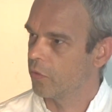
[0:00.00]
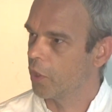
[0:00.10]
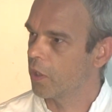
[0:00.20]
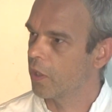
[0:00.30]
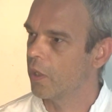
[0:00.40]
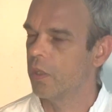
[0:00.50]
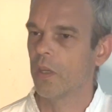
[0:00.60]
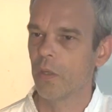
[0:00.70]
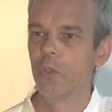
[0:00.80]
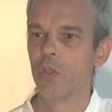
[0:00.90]
Then again,
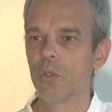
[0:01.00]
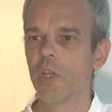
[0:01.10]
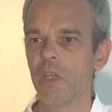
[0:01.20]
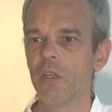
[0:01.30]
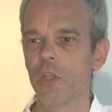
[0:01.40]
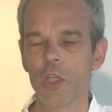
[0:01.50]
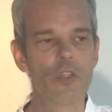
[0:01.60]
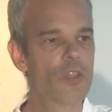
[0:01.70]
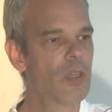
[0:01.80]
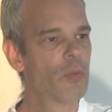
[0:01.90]
I will look at it and
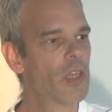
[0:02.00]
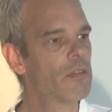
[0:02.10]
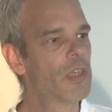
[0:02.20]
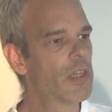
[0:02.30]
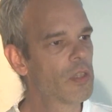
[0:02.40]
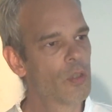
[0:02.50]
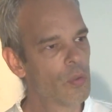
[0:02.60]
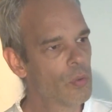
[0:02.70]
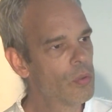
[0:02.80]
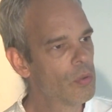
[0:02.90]
see whatever I can
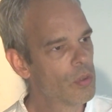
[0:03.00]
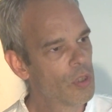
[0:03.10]
do